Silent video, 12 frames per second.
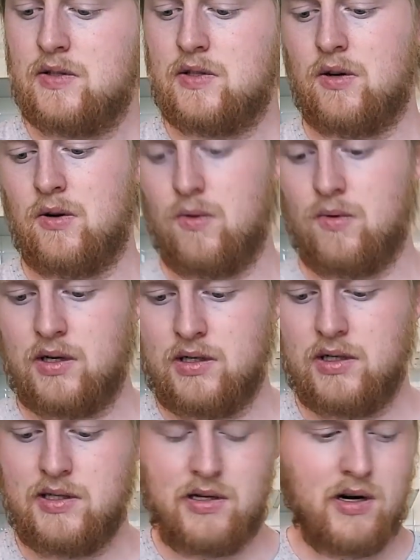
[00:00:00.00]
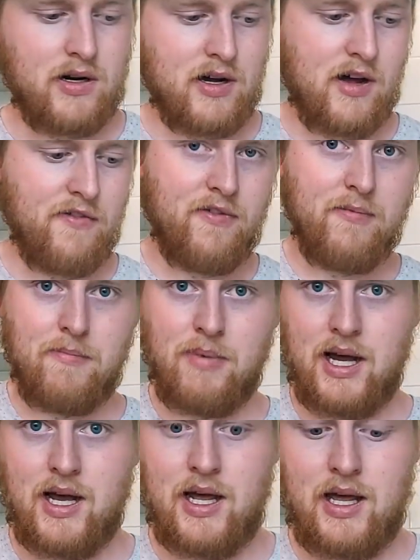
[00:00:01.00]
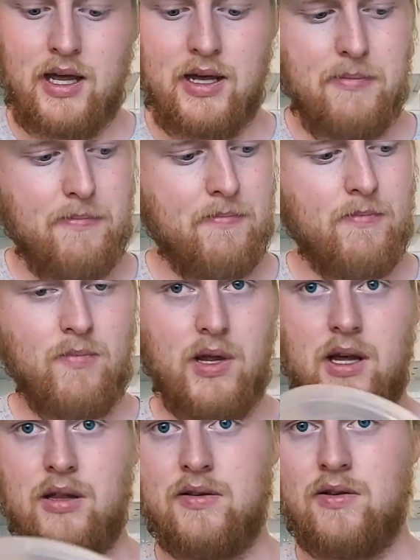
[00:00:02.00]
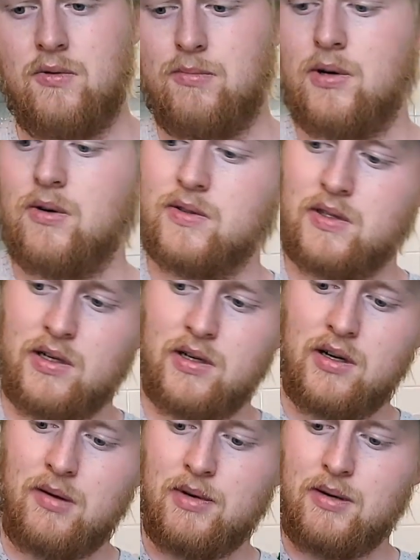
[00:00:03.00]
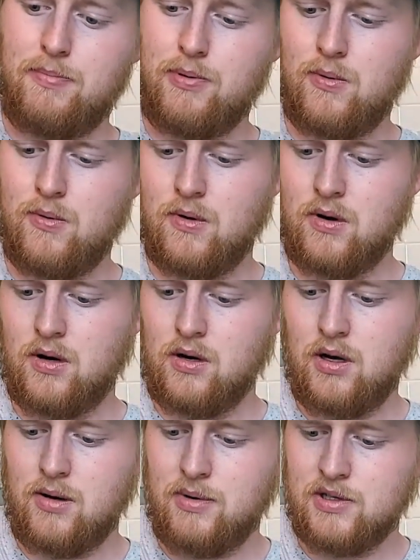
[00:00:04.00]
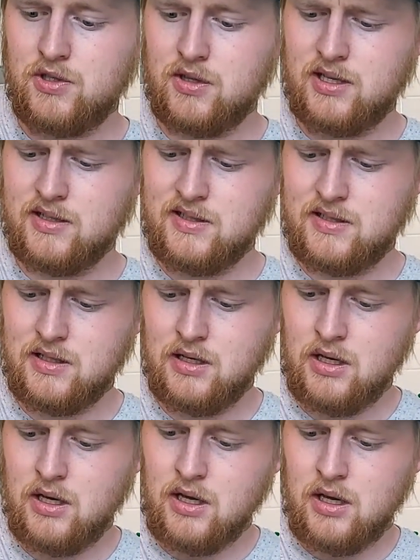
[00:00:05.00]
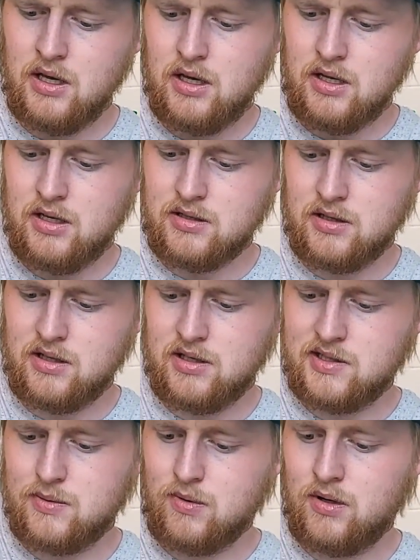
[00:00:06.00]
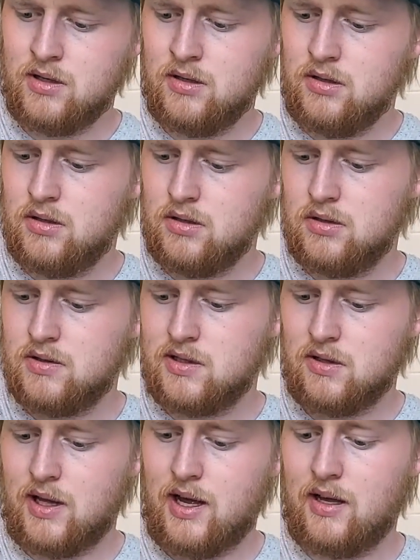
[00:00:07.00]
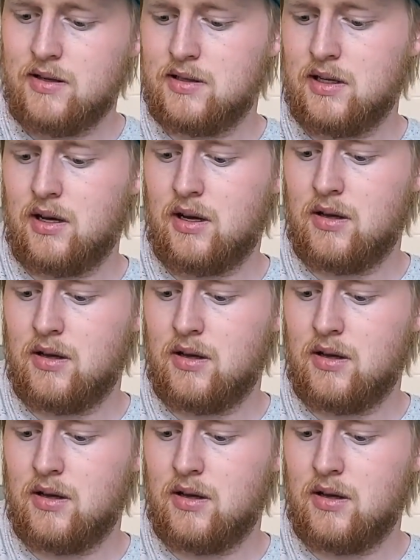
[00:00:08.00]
we're gonna start off by, we got these 2 bowls here. I'm gonna pour a bunch of this into this one so that